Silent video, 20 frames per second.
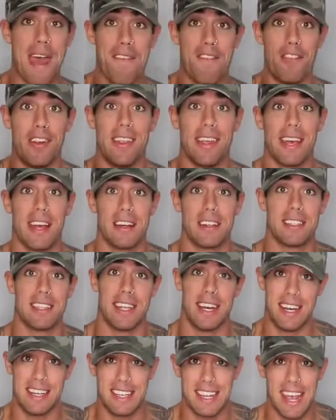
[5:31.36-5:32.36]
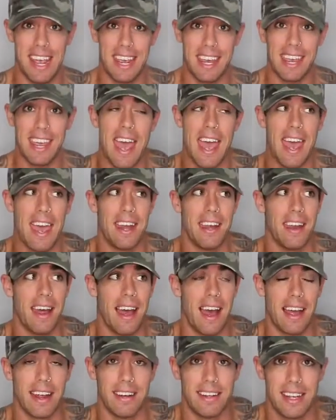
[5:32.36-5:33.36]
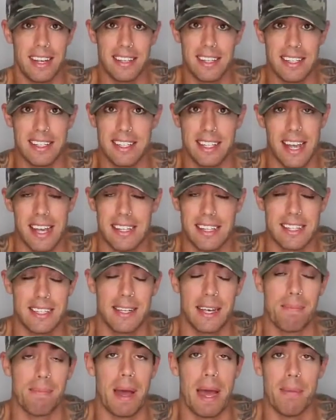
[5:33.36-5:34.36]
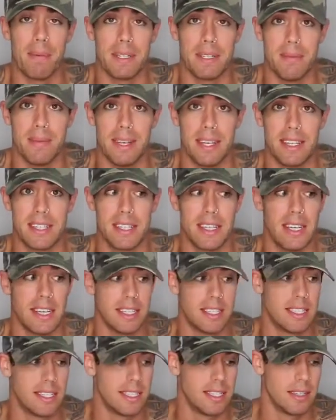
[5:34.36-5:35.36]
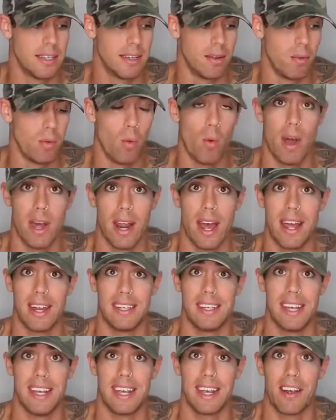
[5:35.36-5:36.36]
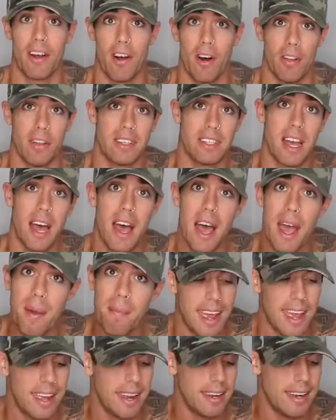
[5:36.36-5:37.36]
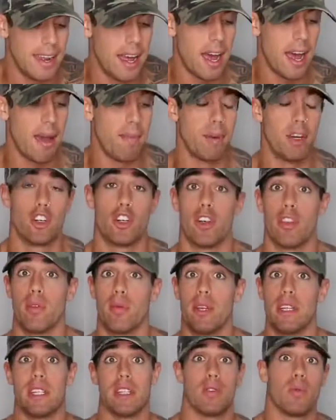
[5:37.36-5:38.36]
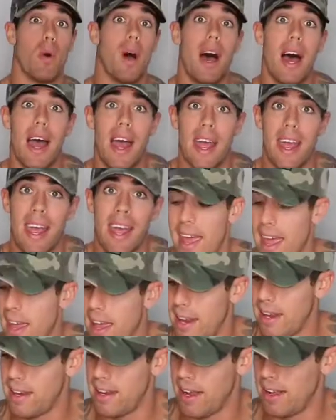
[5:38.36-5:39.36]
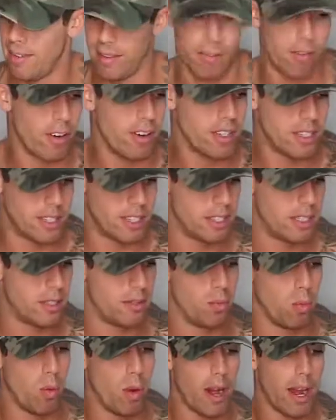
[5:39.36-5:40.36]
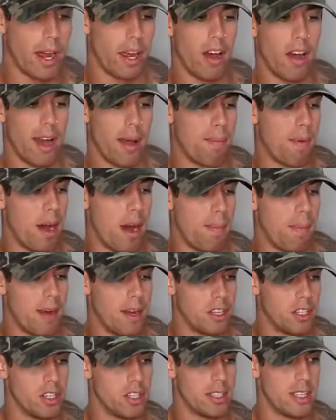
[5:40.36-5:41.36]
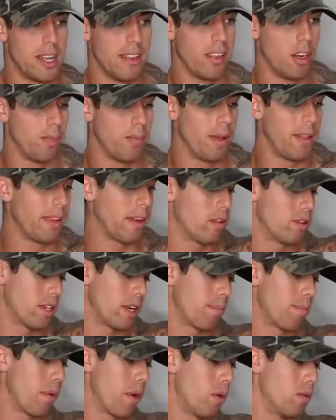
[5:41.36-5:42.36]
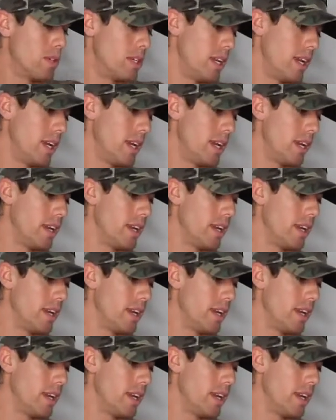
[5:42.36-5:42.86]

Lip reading: everything else that I take, and I take this, guys, it's like Bible to me. It's what I take all the time. And I'm gonna show you the reasons why. And like for instance, what I got at Popeyes, just that little bit, like it was like protein